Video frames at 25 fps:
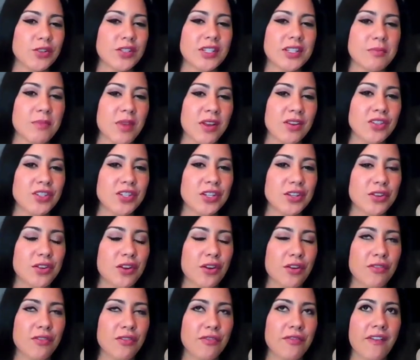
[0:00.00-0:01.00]
because you did mention
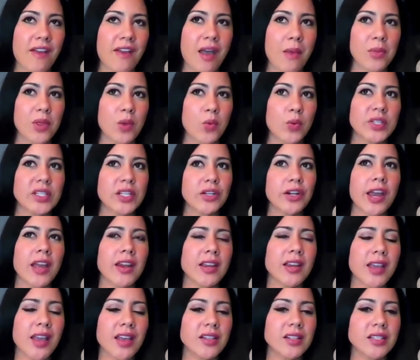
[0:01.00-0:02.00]
your family, was there
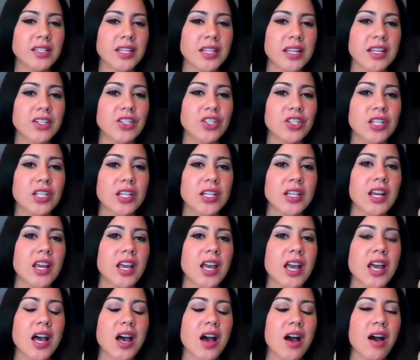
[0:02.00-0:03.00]
any hesitation
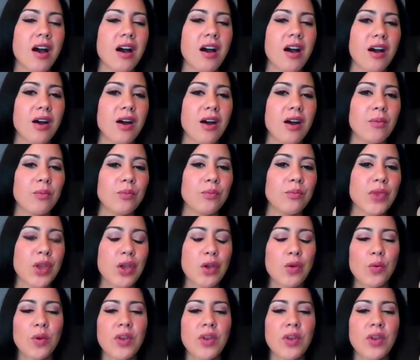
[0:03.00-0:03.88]
um,